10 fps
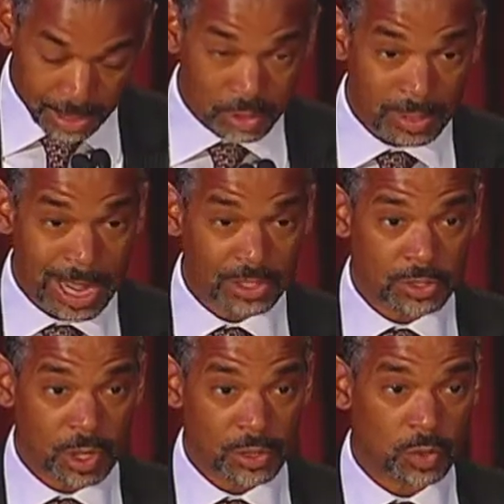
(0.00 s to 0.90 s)
So NYCHA
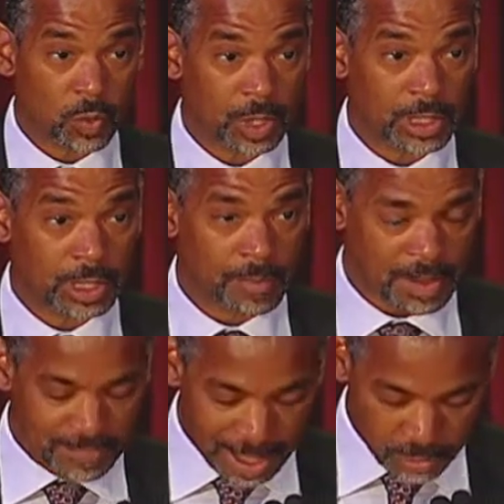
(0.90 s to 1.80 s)
is also working to
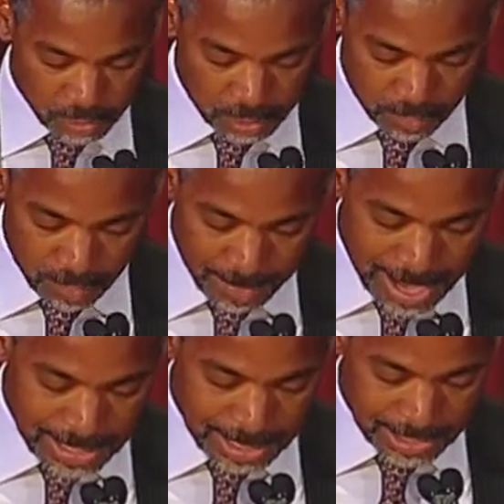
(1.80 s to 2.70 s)
commit vouchers to the
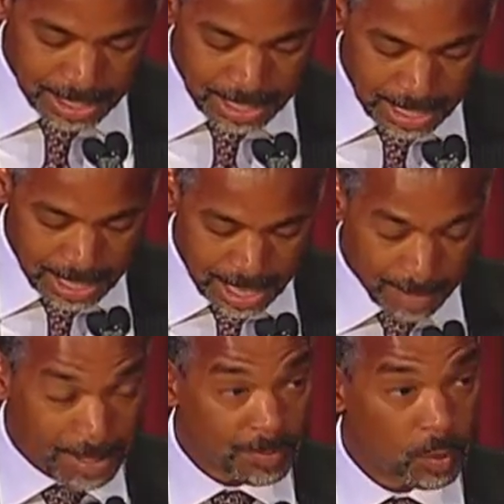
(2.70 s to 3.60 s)
remaining
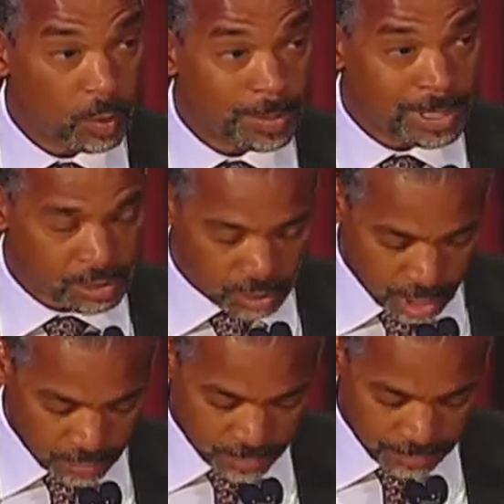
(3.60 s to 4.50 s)
people who will be
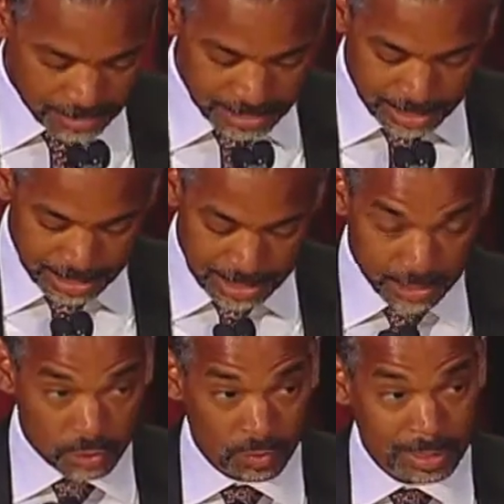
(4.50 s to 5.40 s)
discharged from the facility and
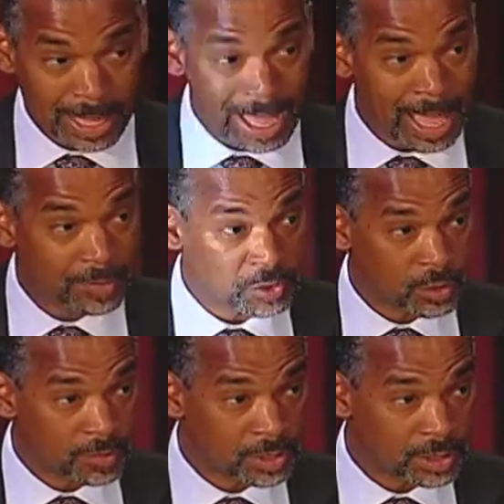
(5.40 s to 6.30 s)
ensuring they have
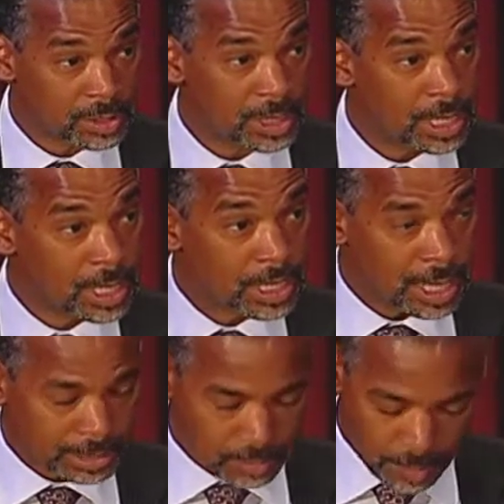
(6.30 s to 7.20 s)
services
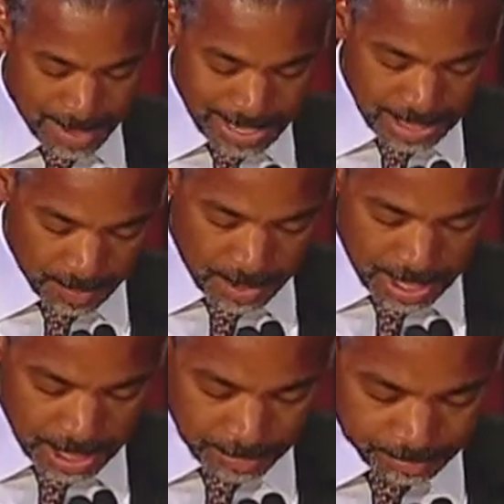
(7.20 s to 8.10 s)
to remain independent.